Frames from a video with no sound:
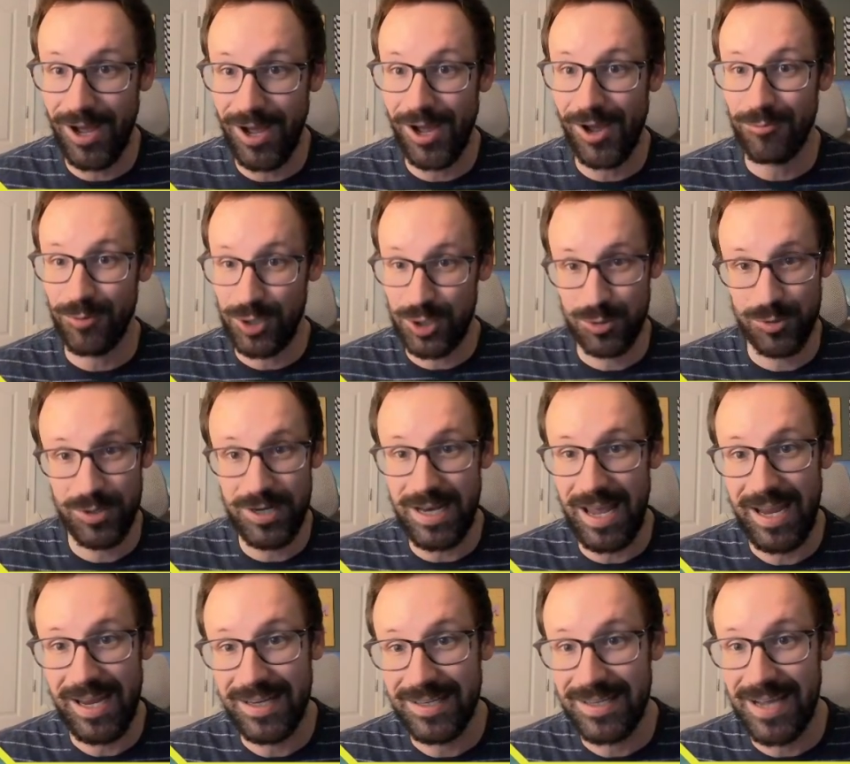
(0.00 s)
retreat
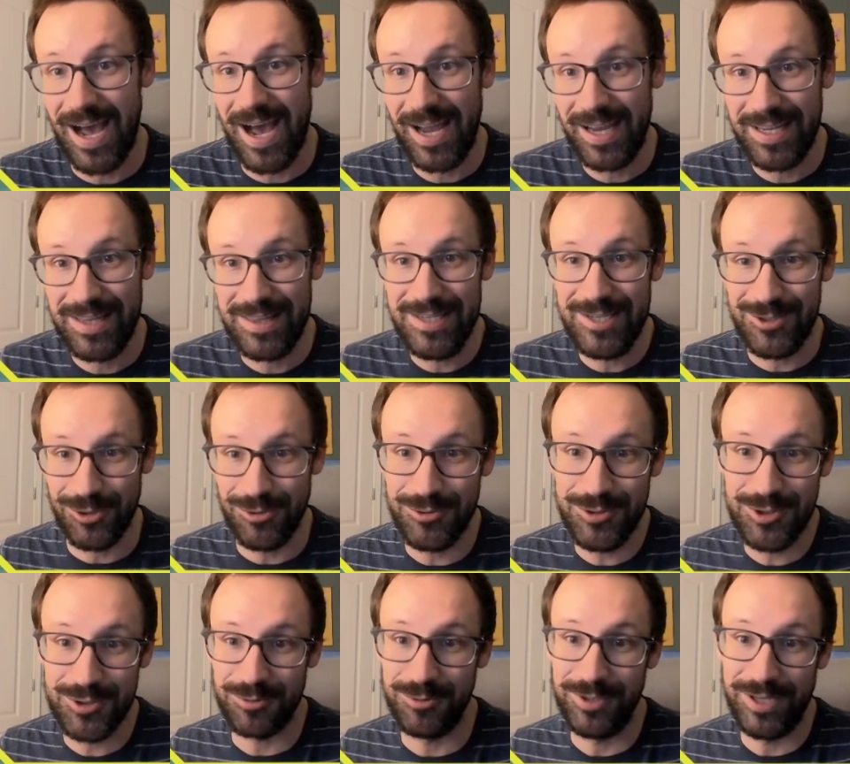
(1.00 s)
aid guy in the
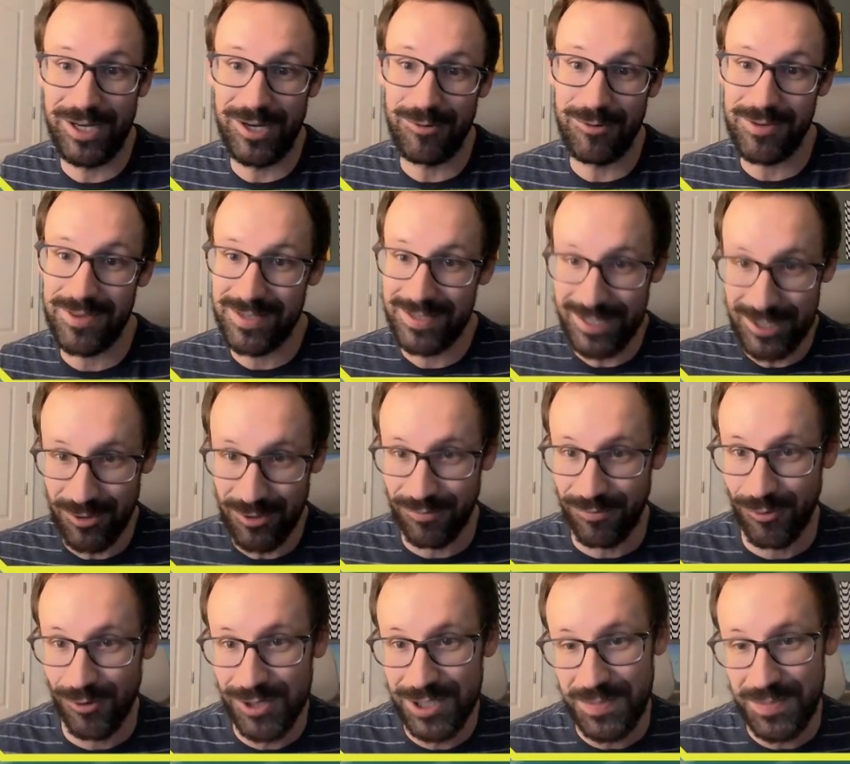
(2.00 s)
Toadscruel here with the Secret
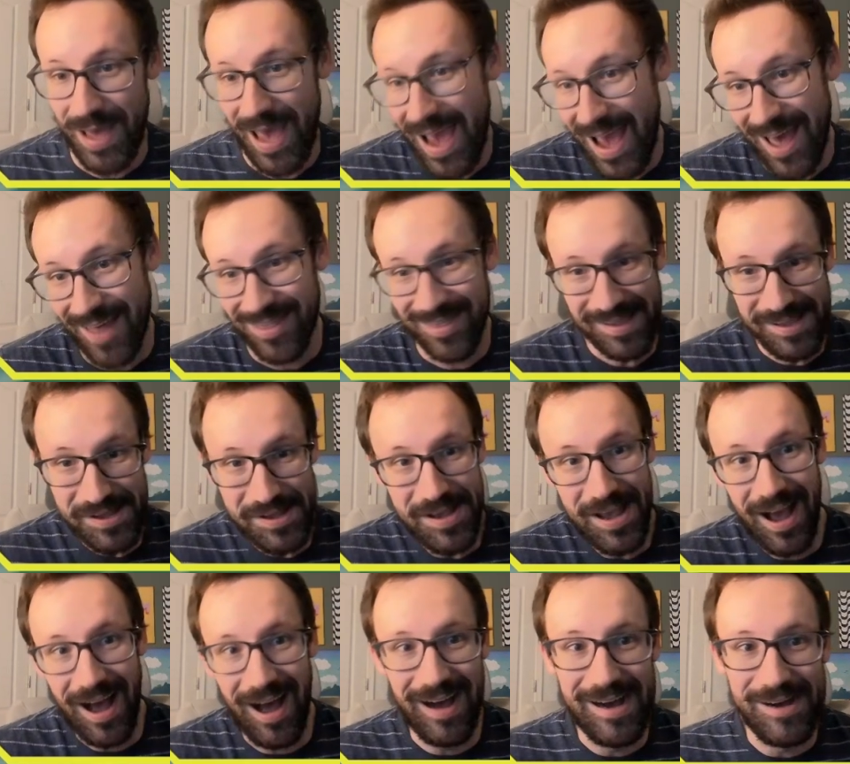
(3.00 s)
Forest Path.
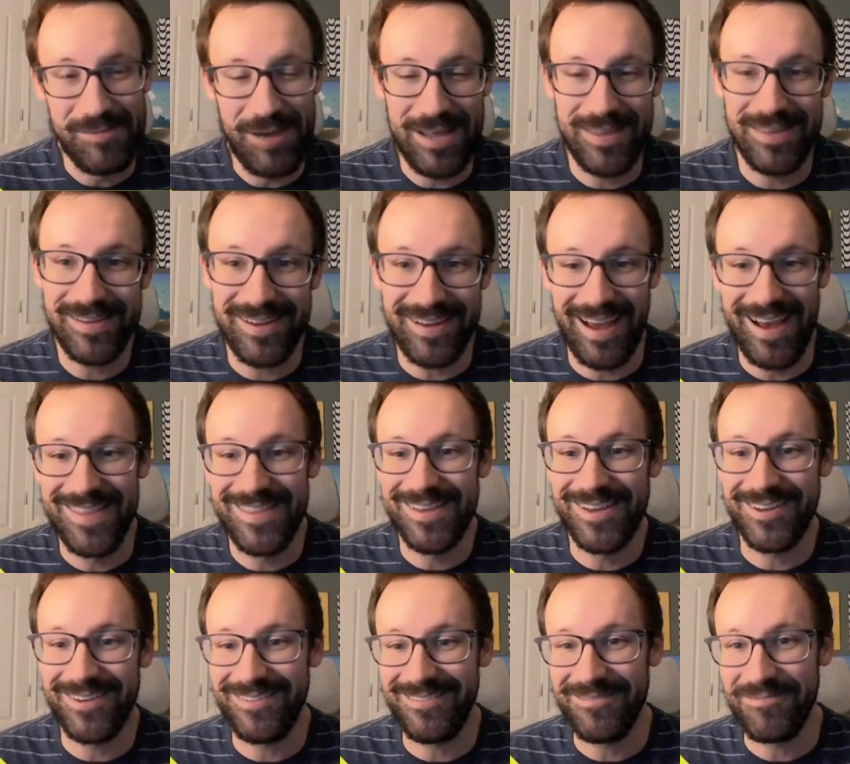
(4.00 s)
I think
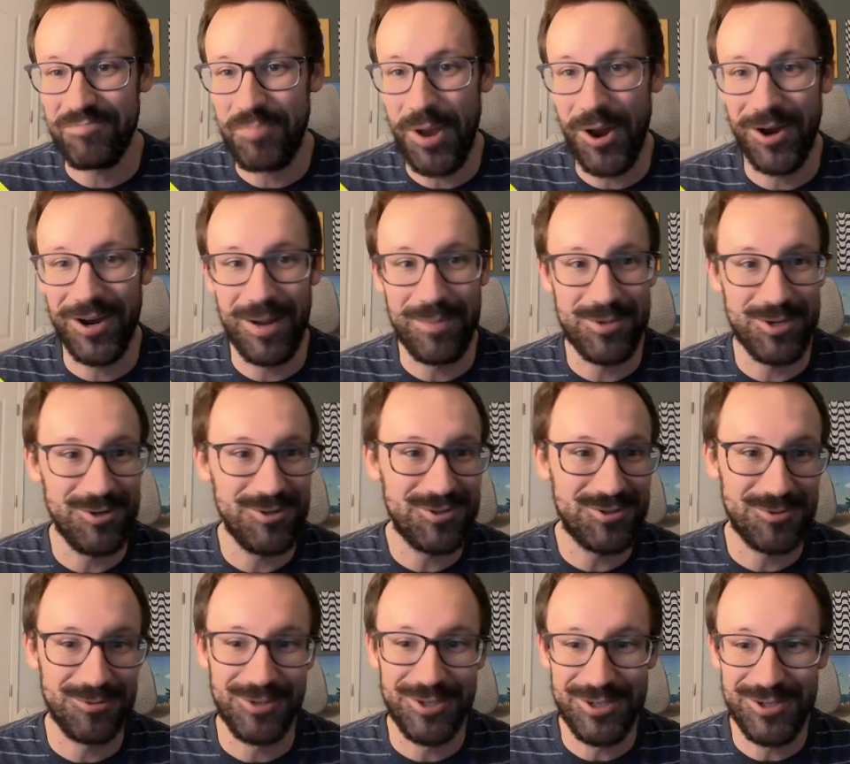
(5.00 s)
pairing up
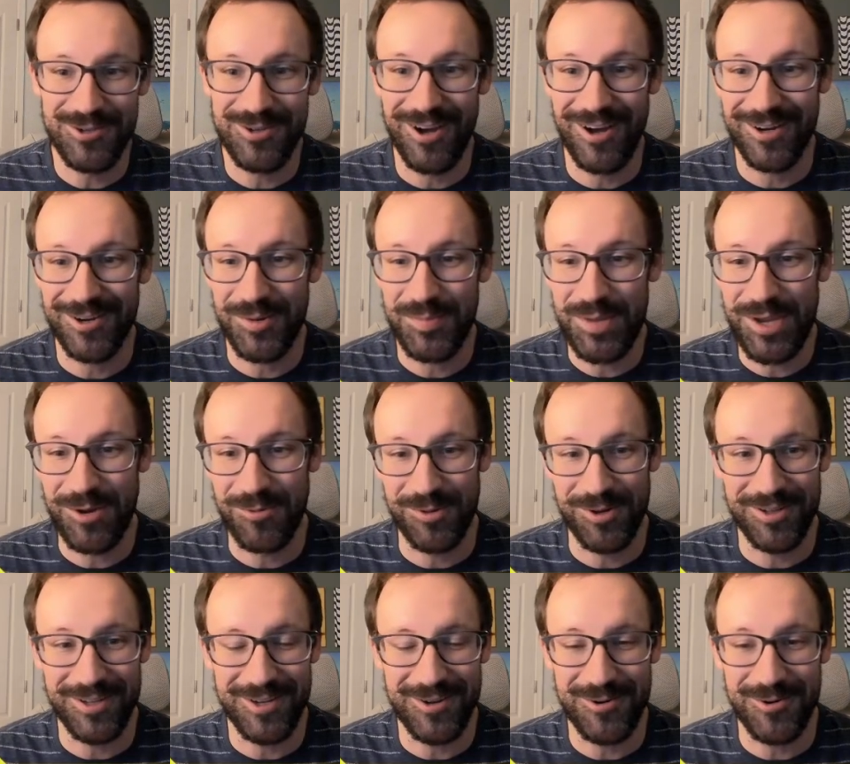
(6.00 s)
Toadscruel and Dugong could be a
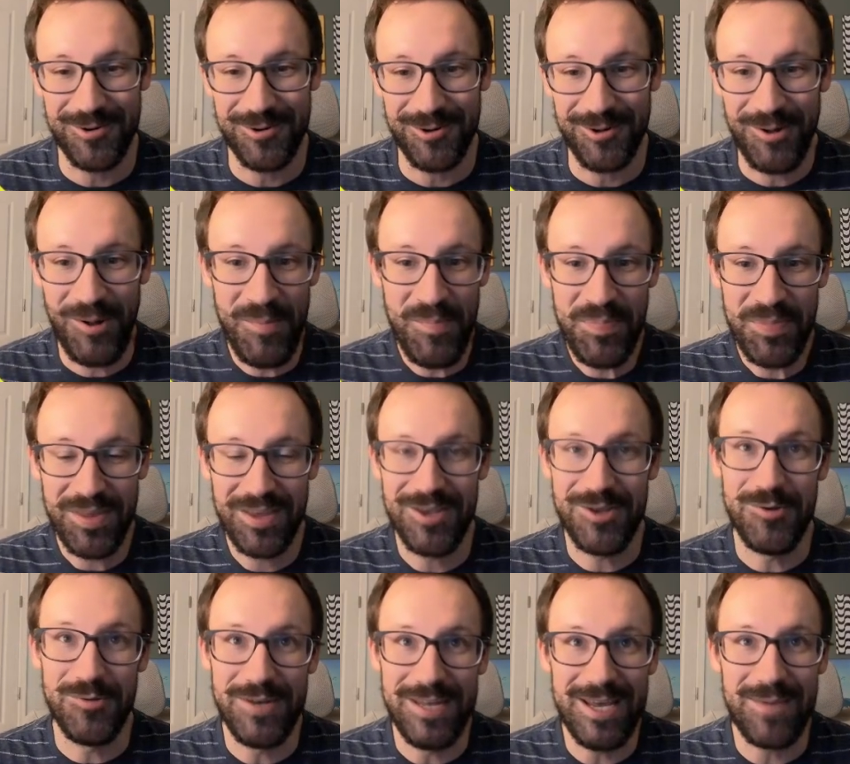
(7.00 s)
really cool,
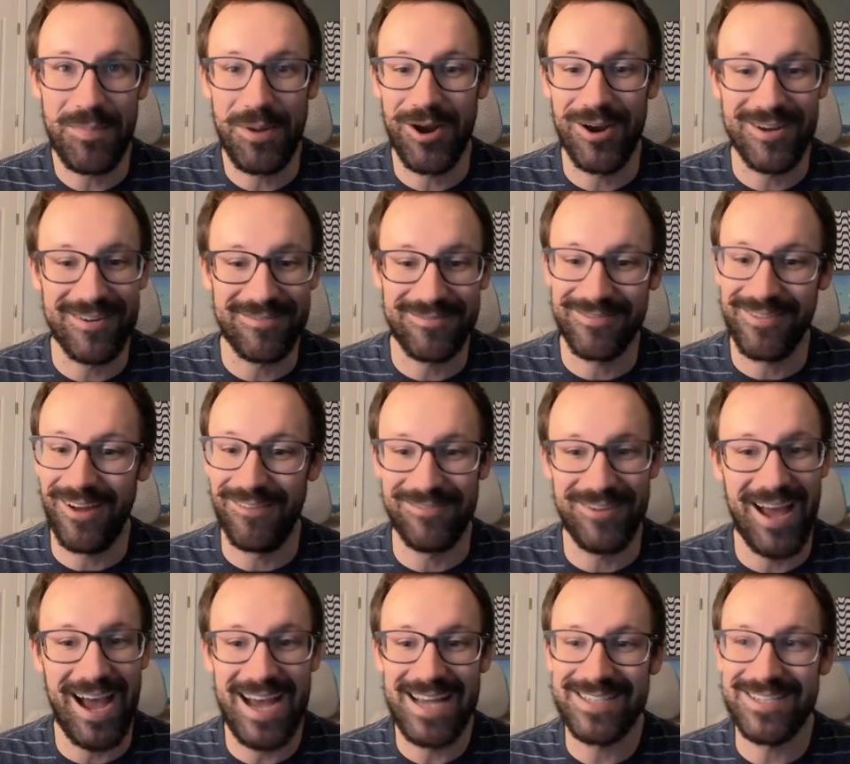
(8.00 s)
unique pairing of
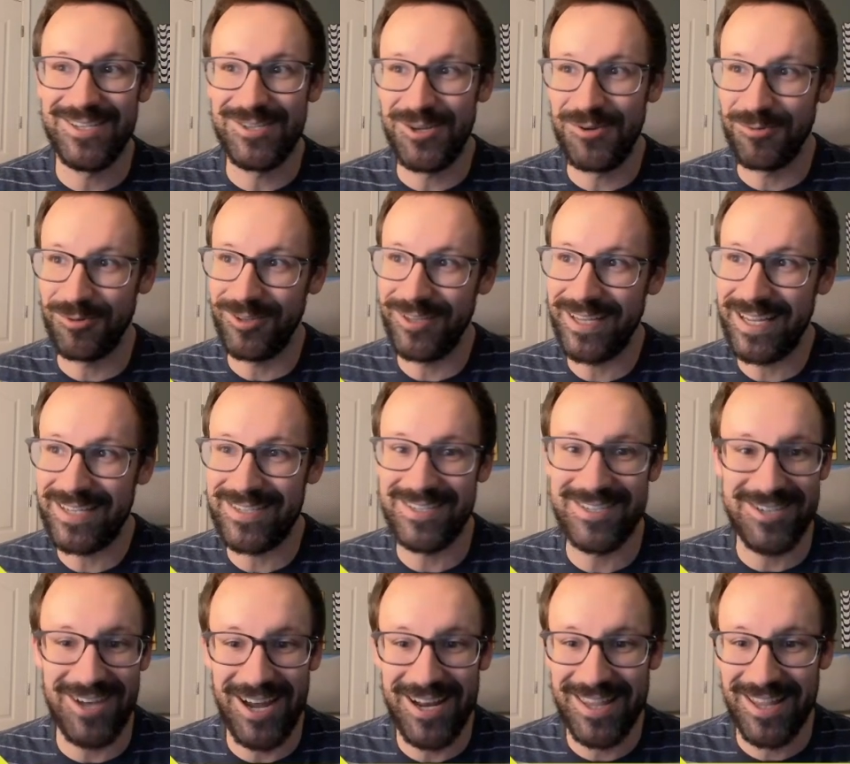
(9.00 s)
guys that don't really get to
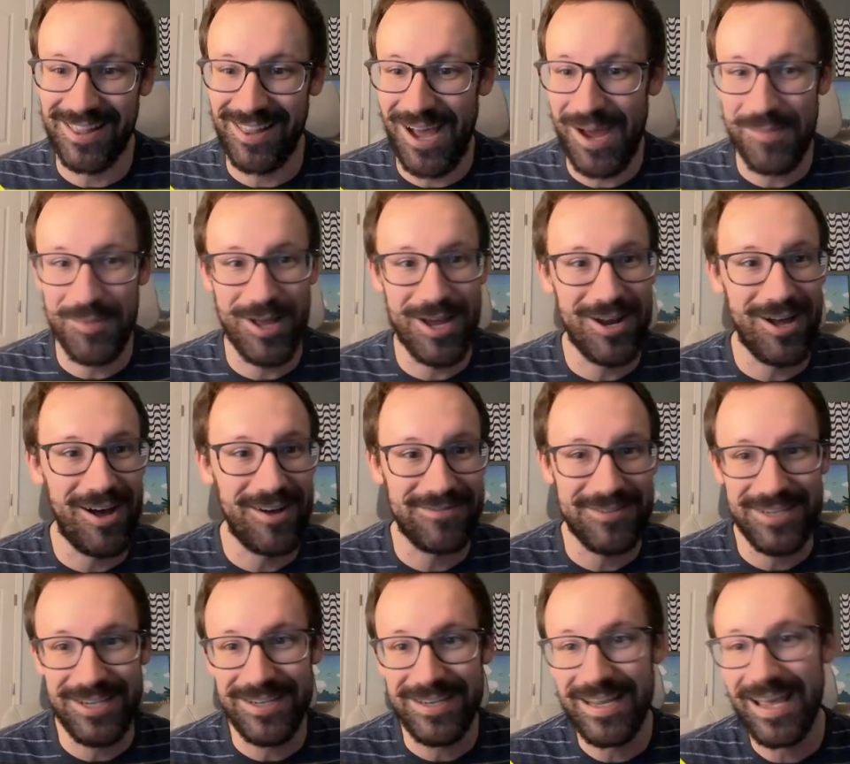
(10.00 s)
shine in the limelight
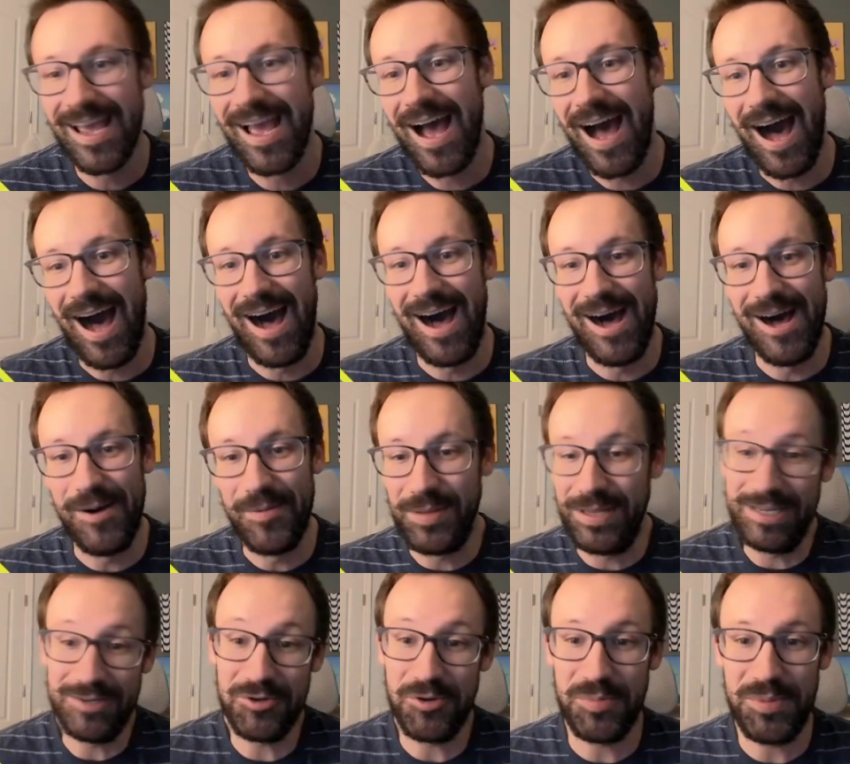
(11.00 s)
often,
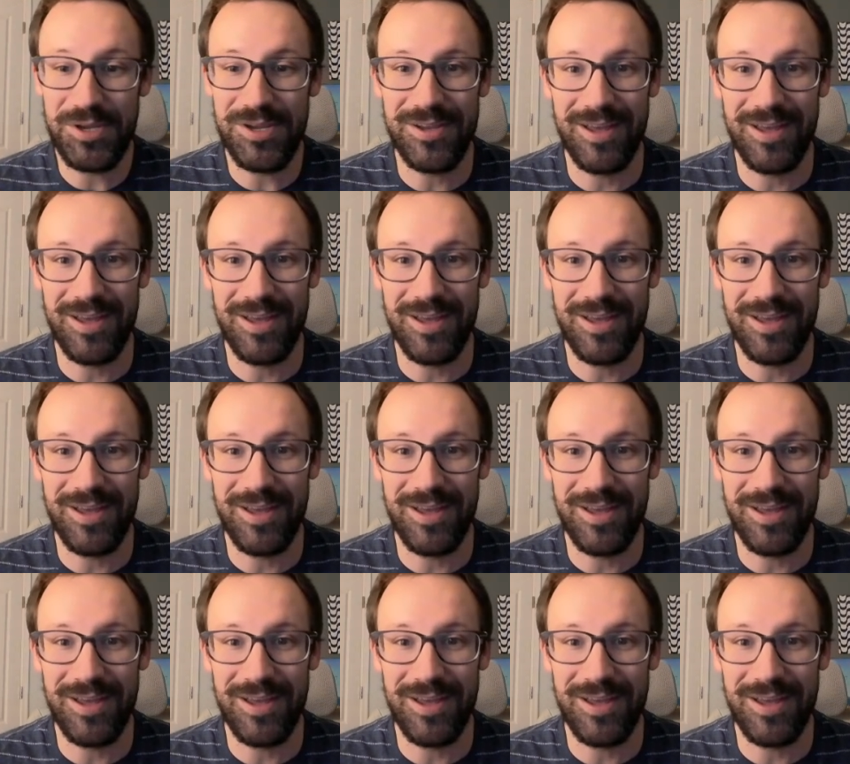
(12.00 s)
and could be